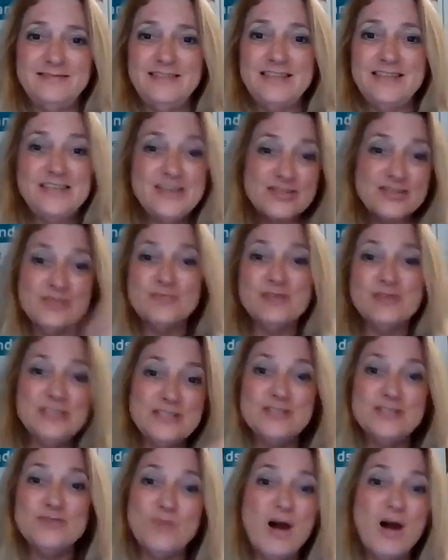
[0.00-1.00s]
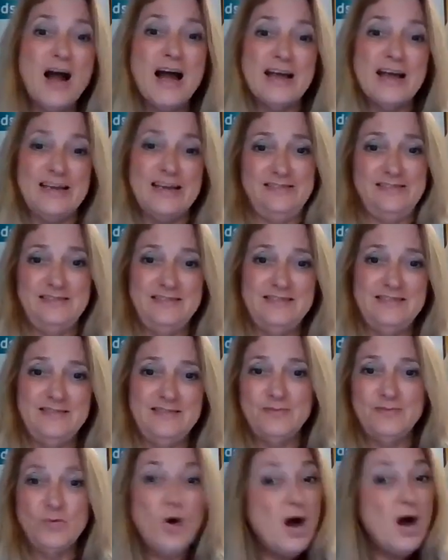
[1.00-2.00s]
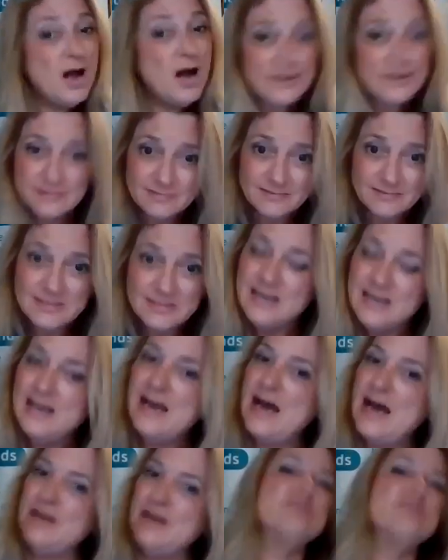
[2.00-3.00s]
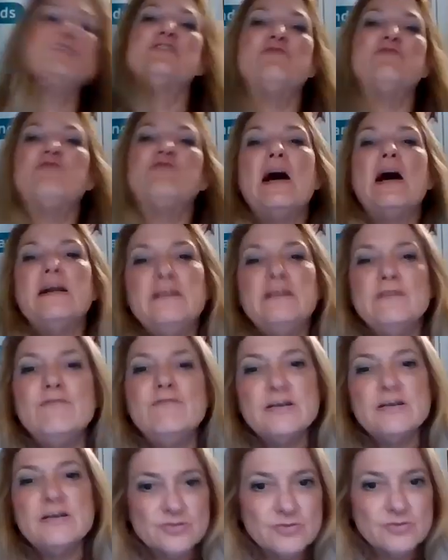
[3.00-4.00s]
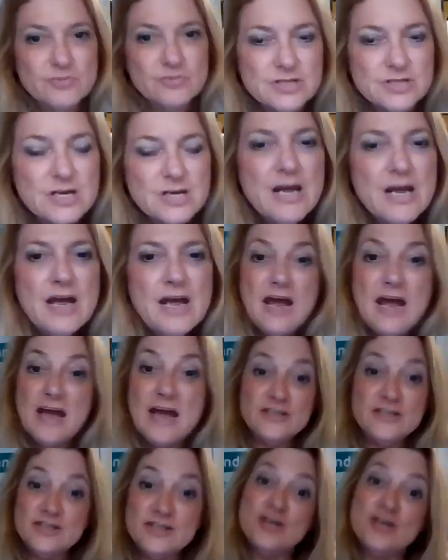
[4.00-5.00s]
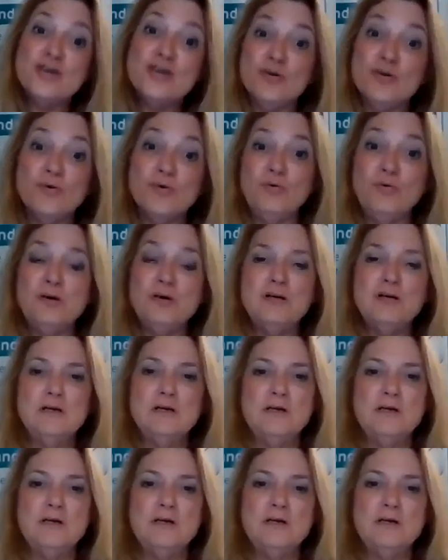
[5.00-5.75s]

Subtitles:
because here's the reasons why. 1, I don't just find investors, and 2,